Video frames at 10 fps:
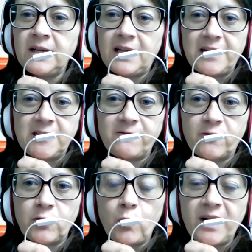at least
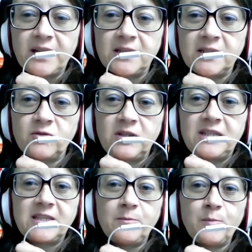for a while. So it
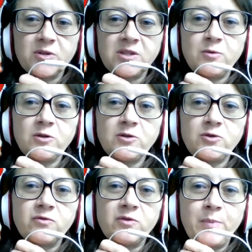is impossible
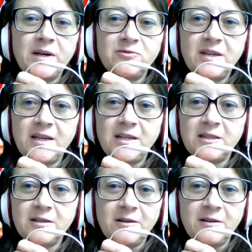to
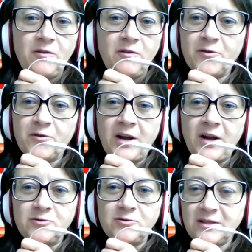repatriate
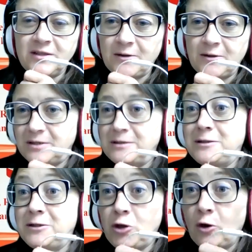
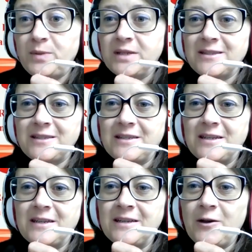400,000 Ethiopians
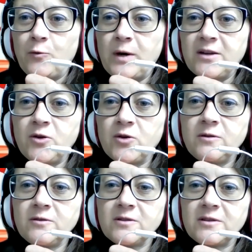in one
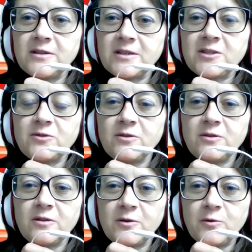go.
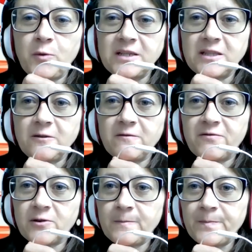So the question
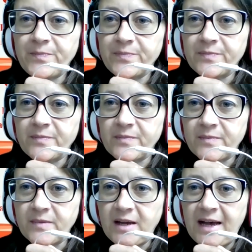from
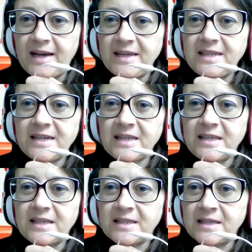Aida
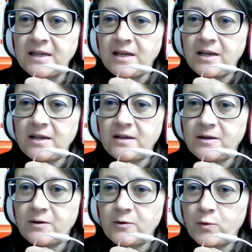is,
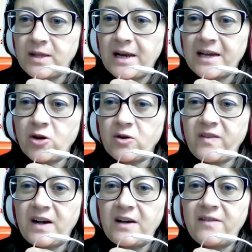with the lack
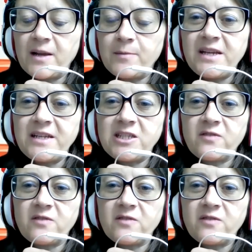of availability